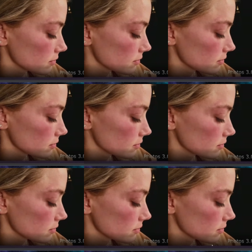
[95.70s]

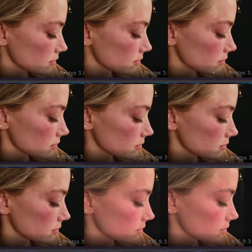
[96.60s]

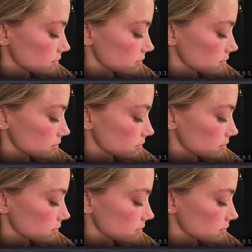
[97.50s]

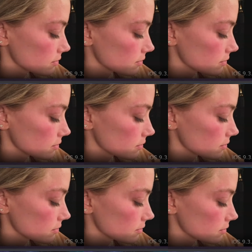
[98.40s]

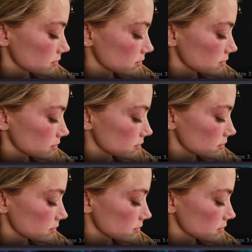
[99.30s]

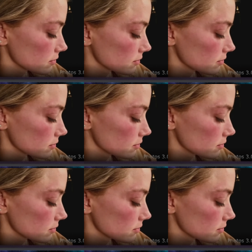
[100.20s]
The person shown says nothing.